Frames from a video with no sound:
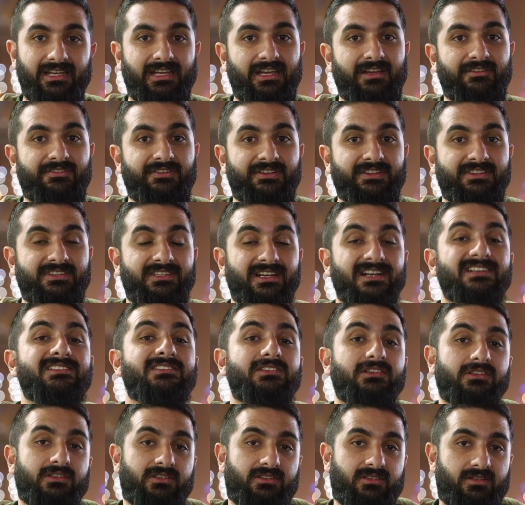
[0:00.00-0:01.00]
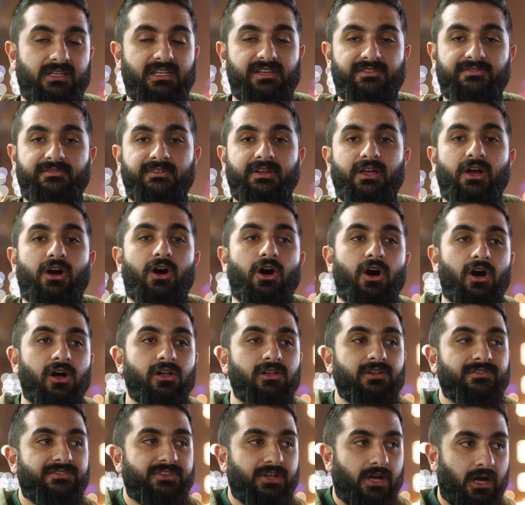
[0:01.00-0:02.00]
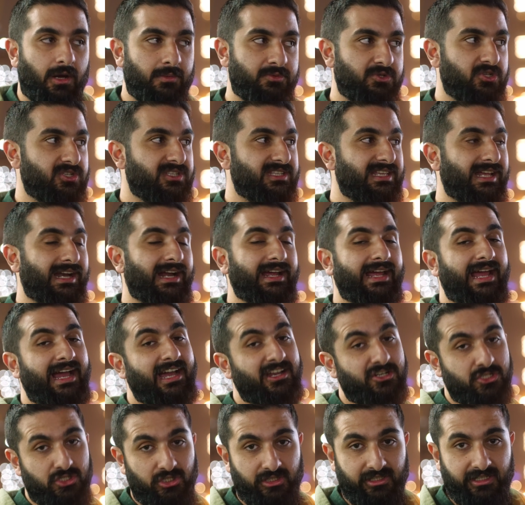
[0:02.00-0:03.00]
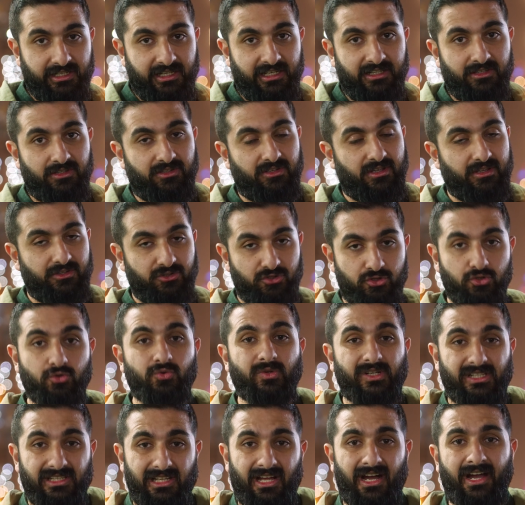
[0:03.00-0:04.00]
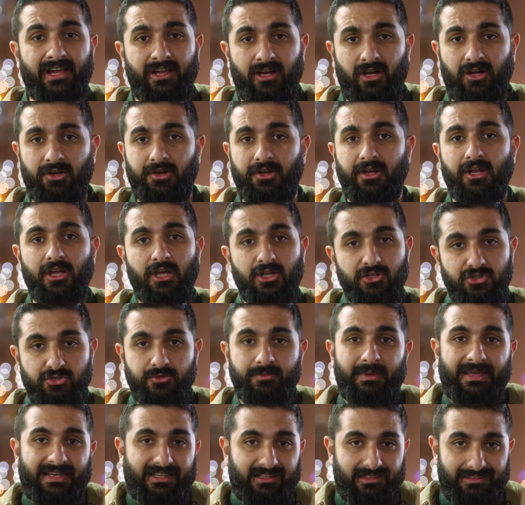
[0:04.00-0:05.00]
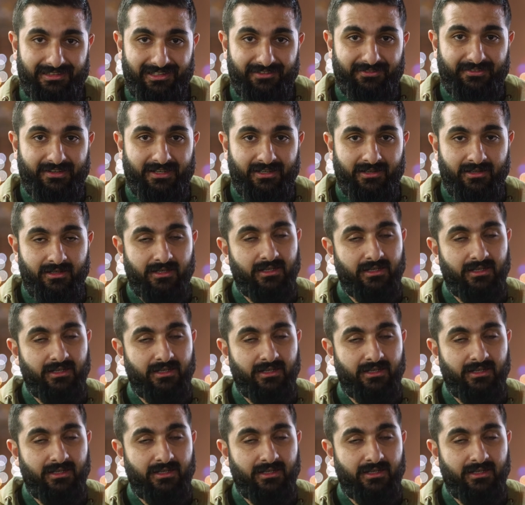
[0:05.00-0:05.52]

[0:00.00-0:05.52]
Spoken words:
if it doesn't give me all of the options that I actually need to rely on to make a living,